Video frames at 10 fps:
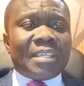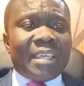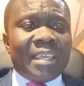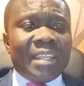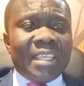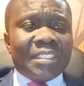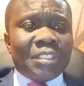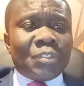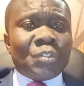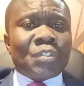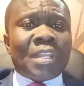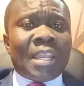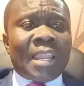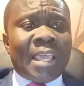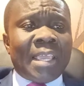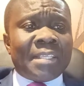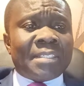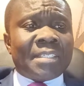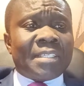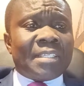and
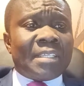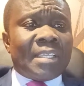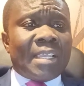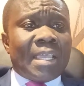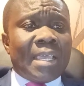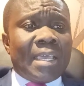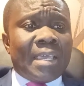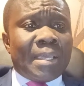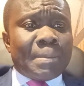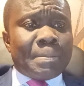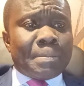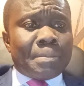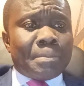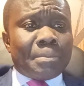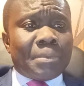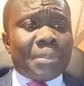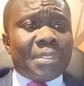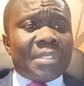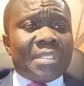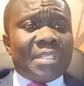institutionalize um,
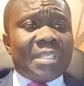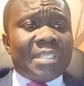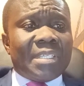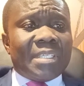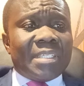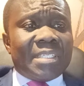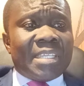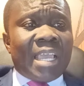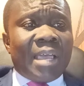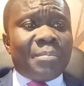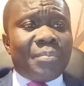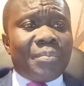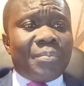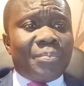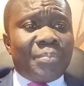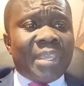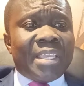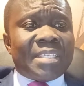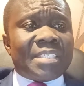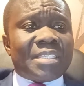their
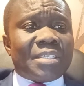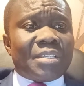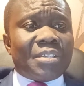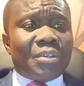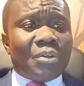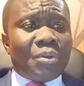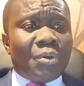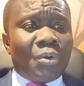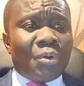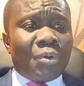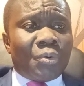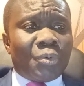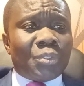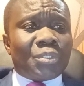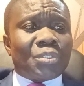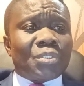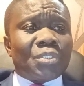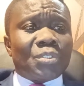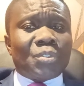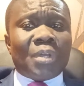base or roots
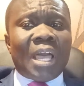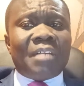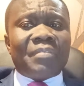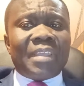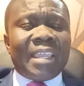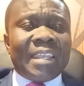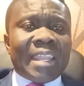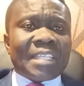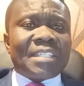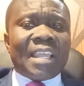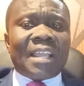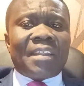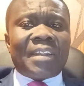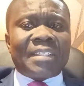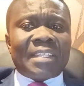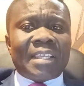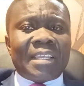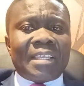to have a national character.